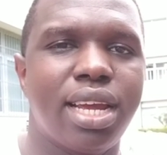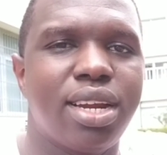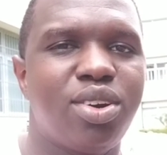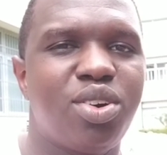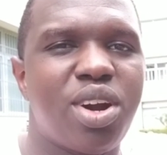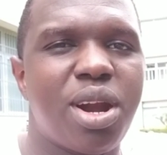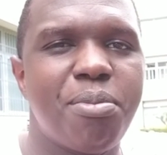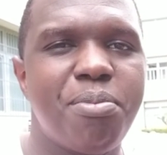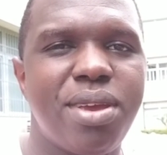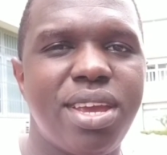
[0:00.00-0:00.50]

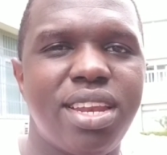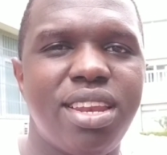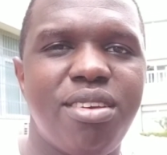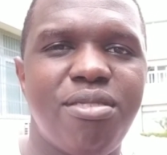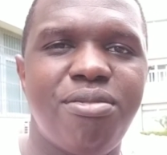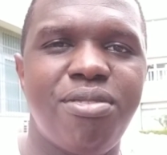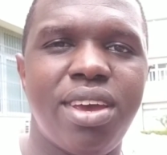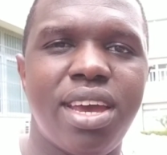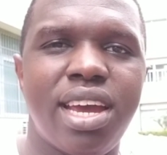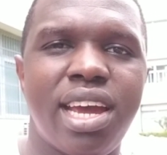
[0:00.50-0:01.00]
grabbing
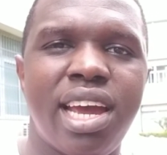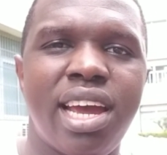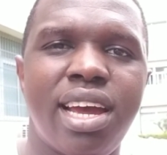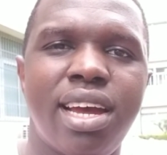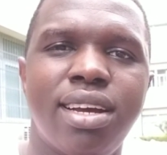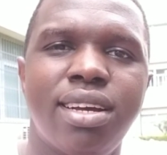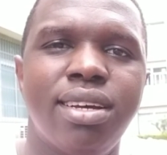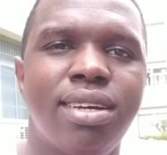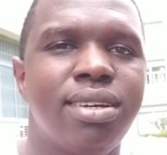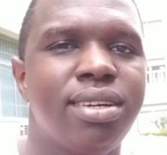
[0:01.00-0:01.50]

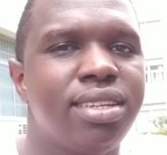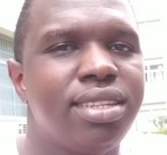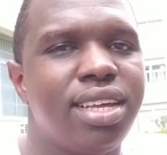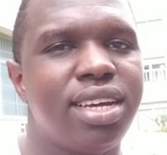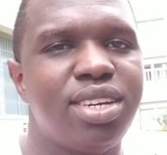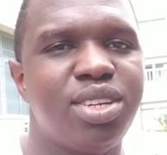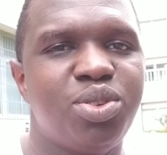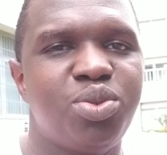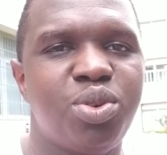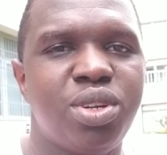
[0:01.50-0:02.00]
Nivea
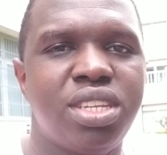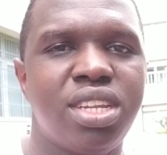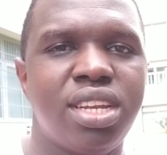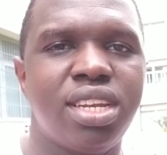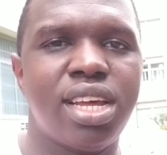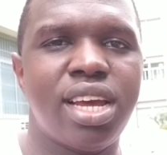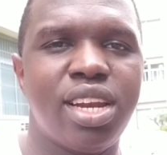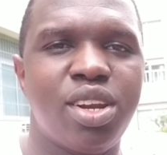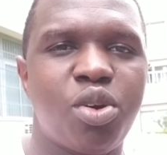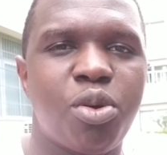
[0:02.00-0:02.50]
that is
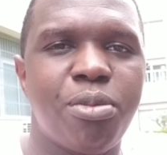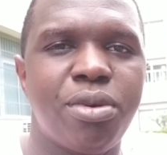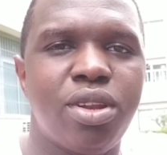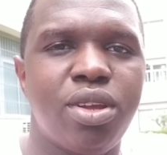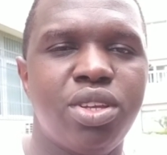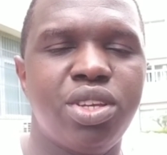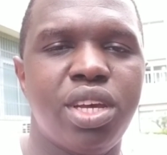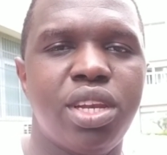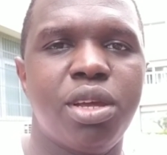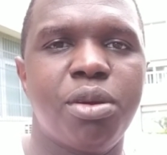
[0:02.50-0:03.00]
written
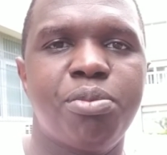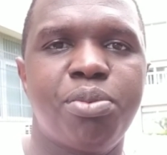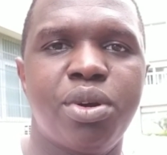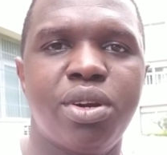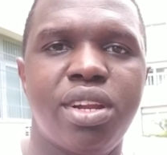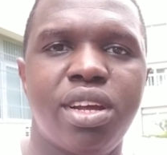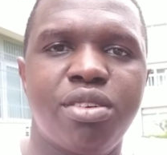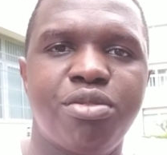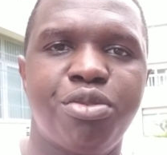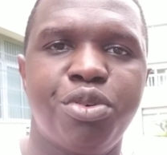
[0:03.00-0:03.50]
non-comedogenic
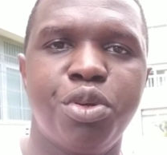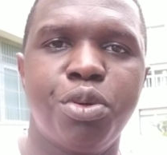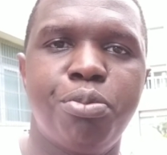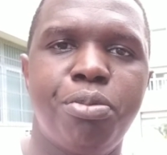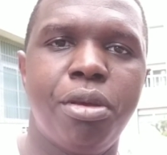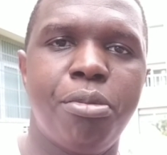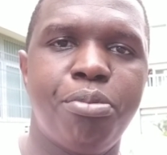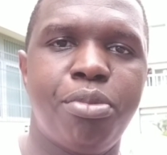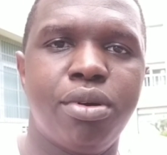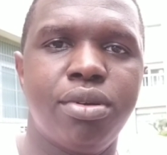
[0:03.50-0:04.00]
product for your
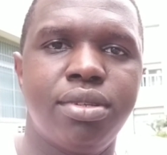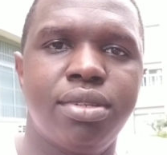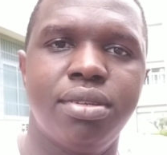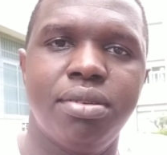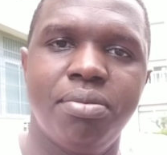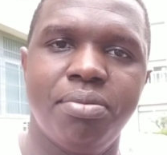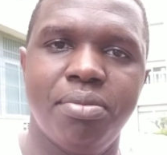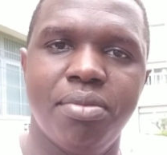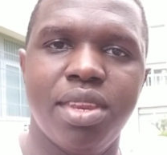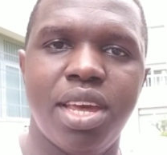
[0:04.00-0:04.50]
pimples,
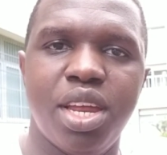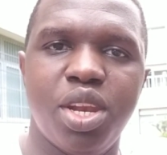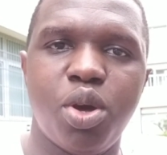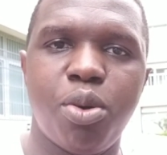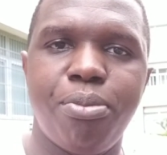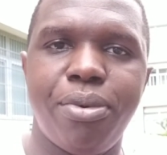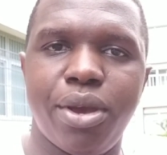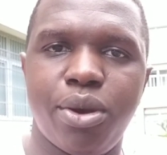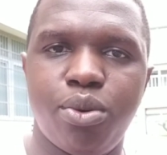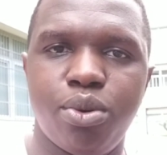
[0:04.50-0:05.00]

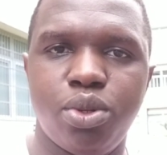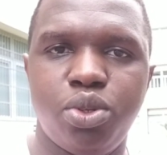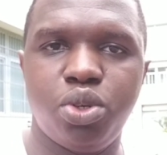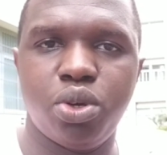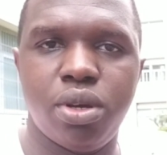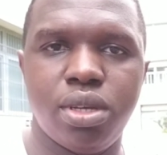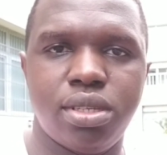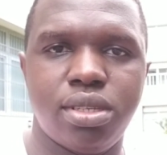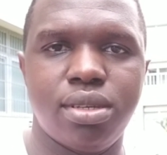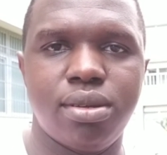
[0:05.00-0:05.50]
that'll be a good
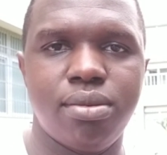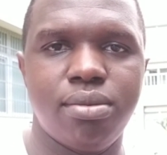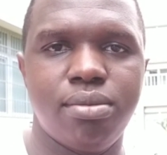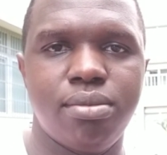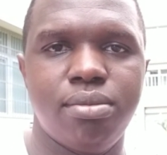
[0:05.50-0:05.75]
choice.